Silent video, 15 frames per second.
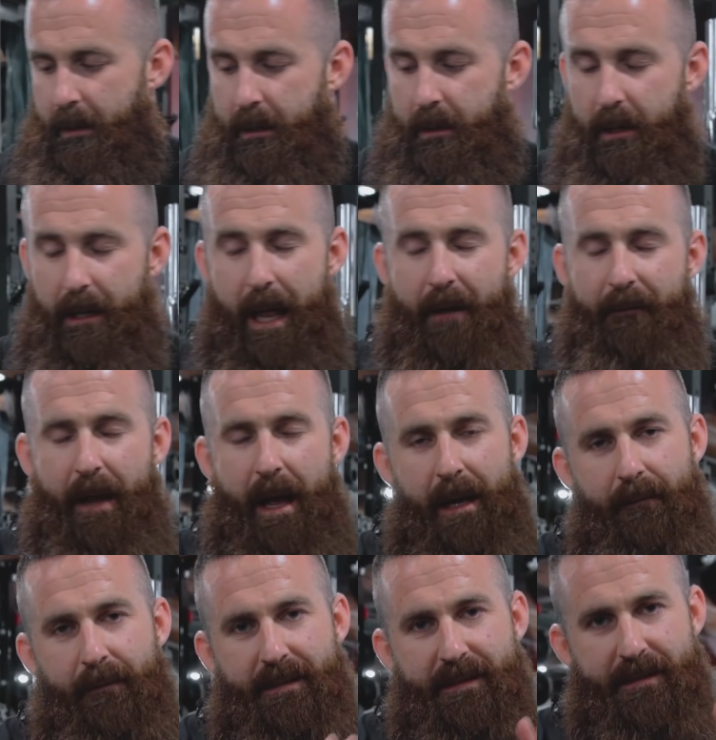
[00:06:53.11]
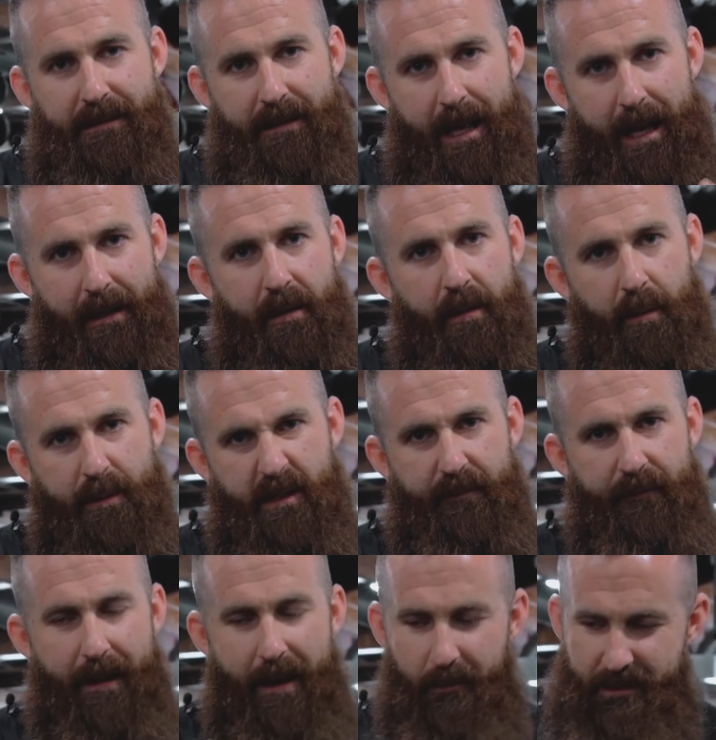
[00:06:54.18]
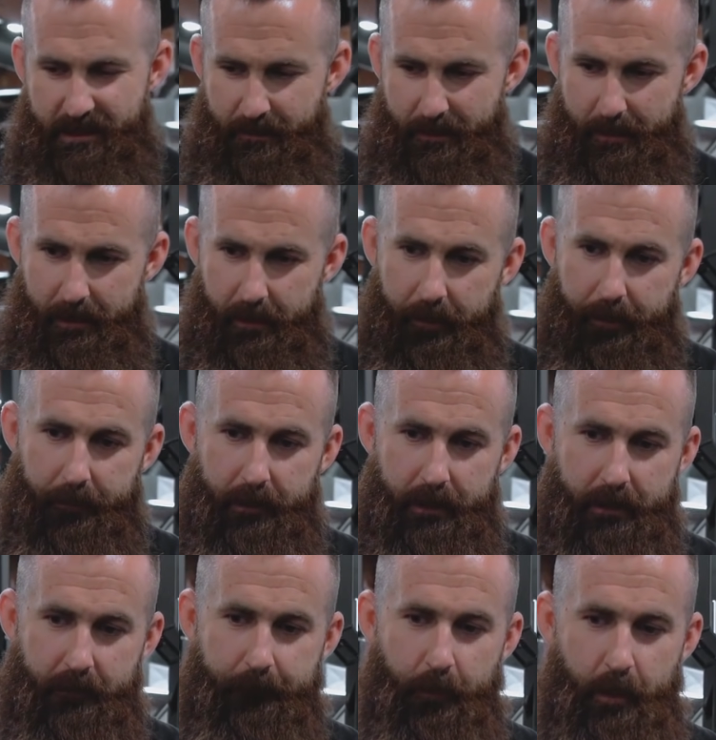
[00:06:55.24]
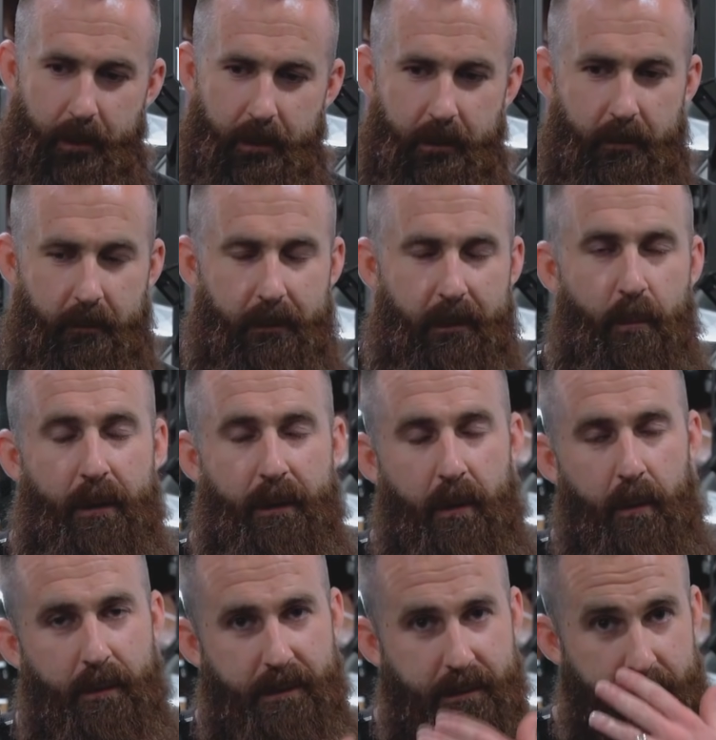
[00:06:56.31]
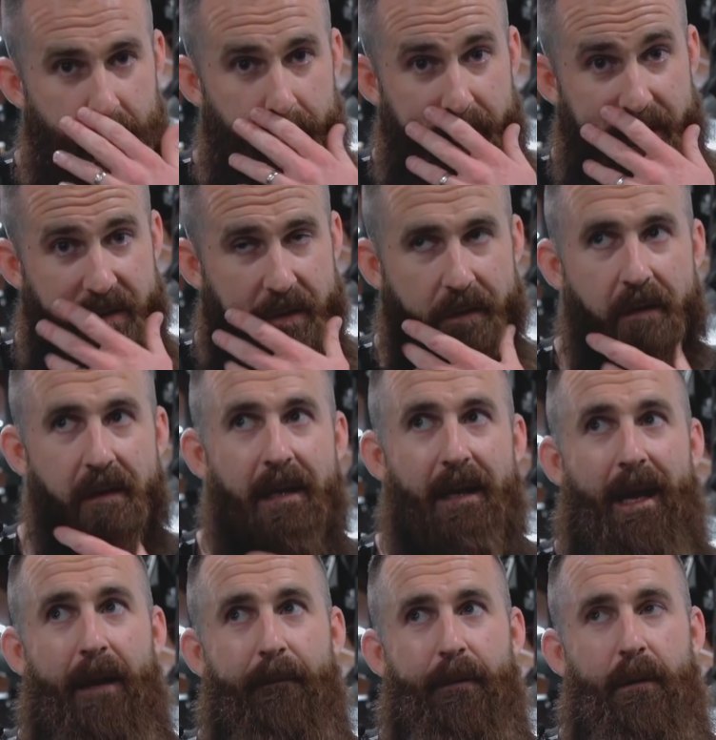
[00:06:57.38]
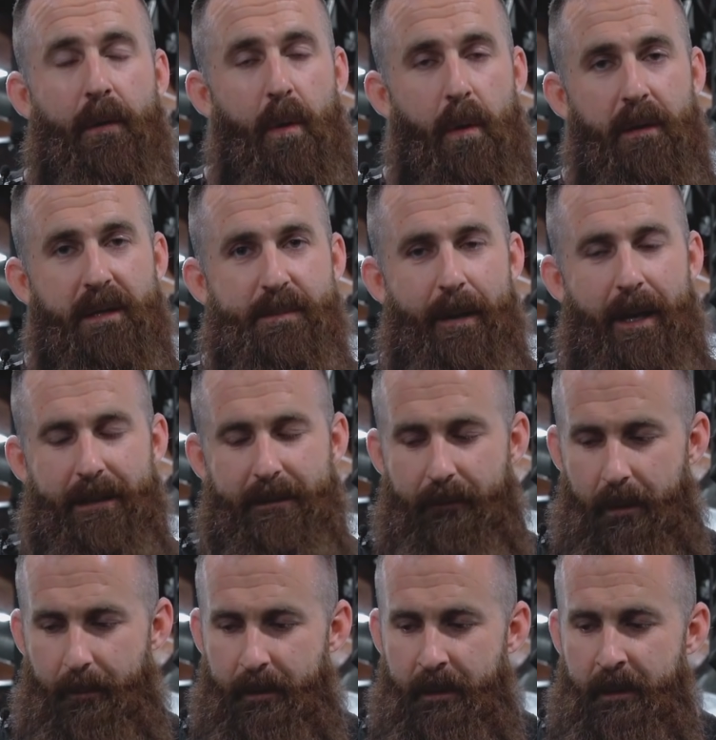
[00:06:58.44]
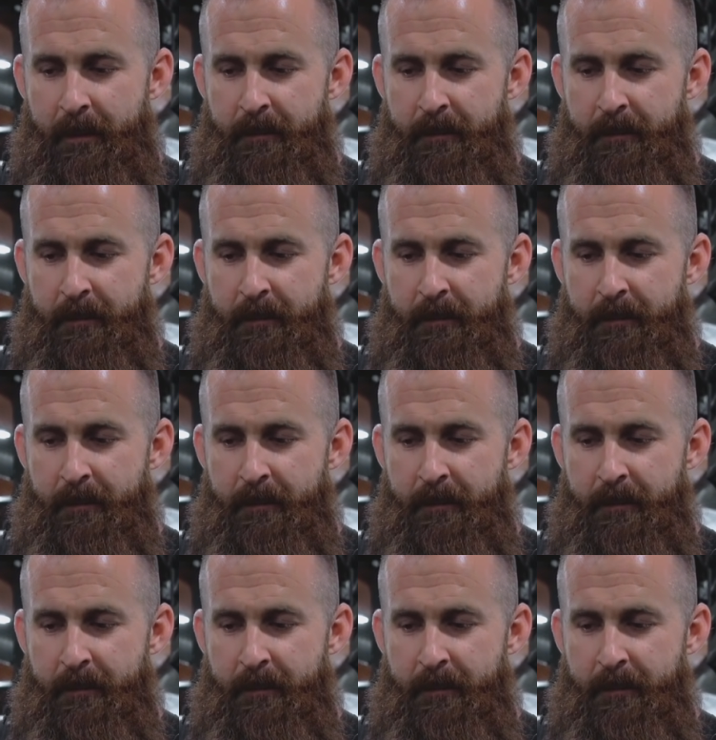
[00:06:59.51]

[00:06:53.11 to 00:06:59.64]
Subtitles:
you're going to have kind of a slot, which is fine, which is maybe a 30 to 40 degree window, which is going to be good if the goal is pec development.